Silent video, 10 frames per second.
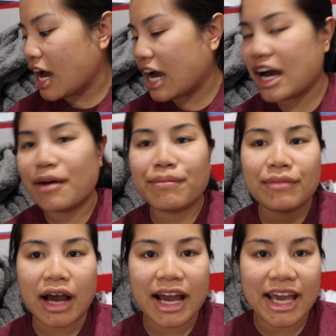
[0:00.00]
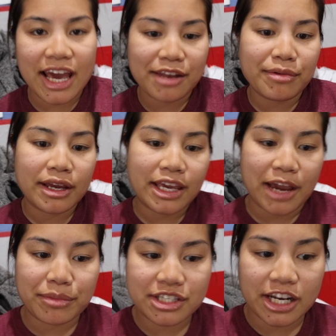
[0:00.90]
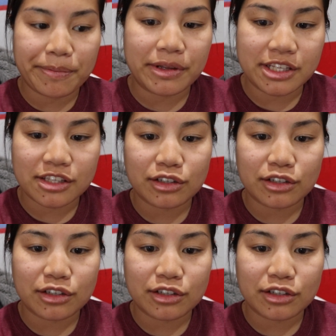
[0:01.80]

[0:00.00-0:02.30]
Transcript: I had my camera set up on this